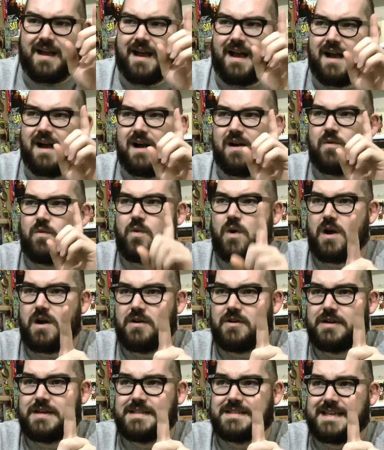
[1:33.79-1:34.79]
Uh,
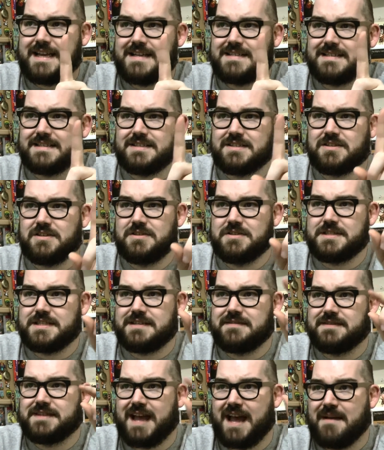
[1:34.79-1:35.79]
Walgreens has
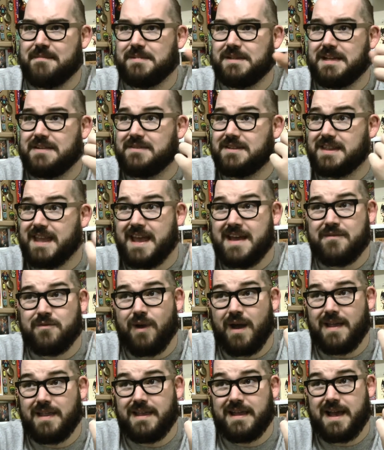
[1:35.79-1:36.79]
exclusives. I believe that they have
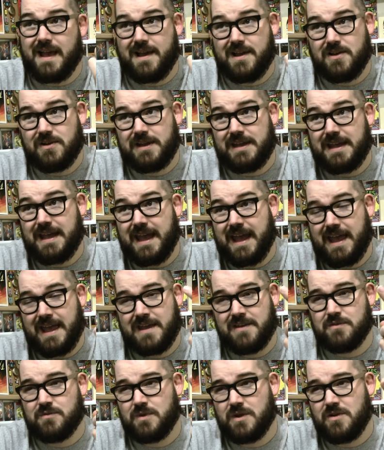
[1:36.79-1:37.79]
Wiley e. Coyote
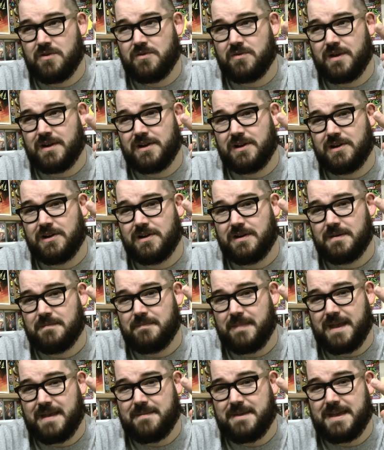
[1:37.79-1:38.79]
and Roadrunner,
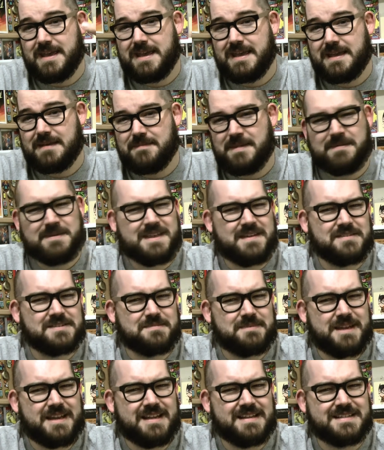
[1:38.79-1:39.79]
maybe. Maybe they have
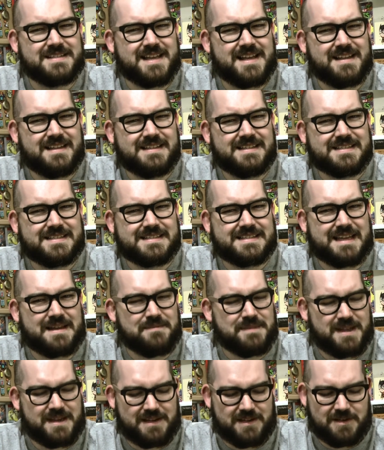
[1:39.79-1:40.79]
Speedy Gonzales.
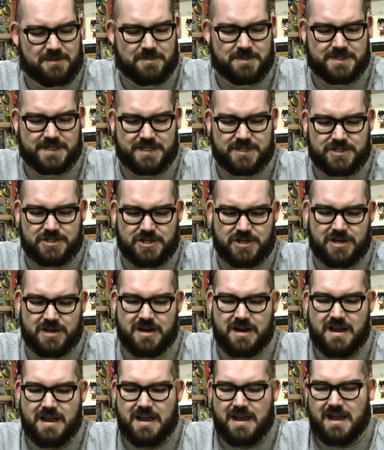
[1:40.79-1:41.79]
I'm not 100% sure.